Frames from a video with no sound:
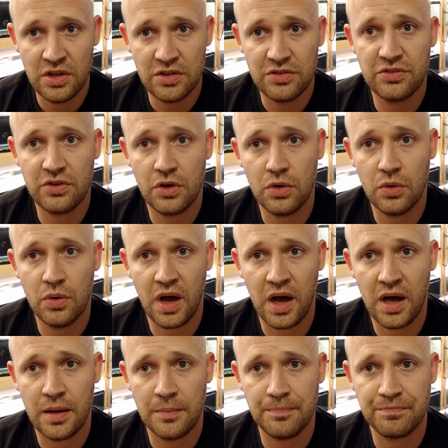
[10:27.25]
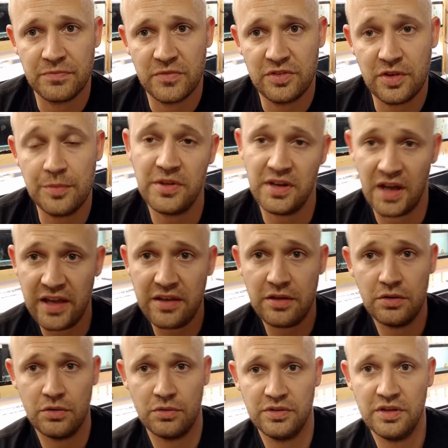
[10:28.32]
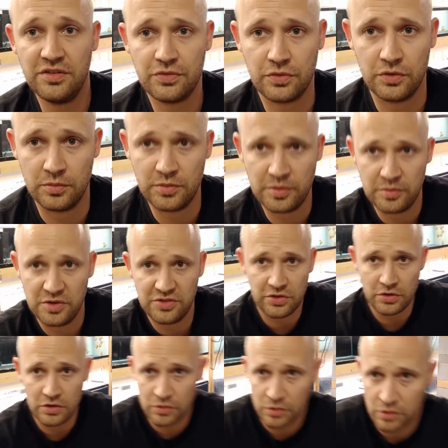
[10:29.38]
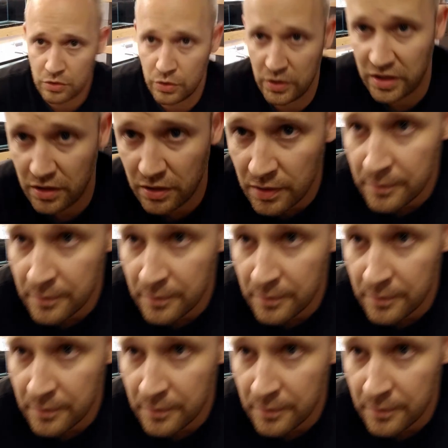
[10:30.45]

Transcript: So something I can do in this room, let me show you real quick.